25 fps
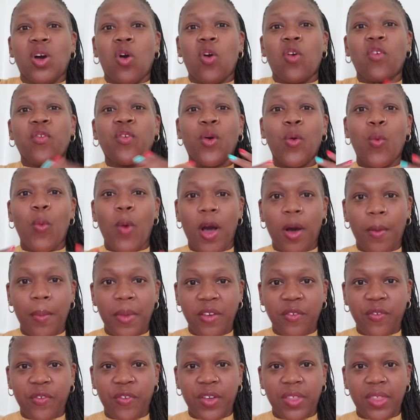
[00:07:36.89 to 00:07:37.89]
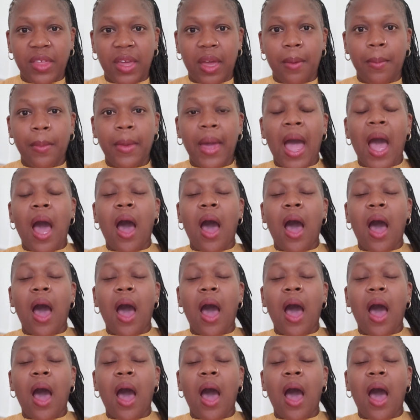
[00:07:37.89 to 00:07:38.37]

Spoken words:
overwhelming for them.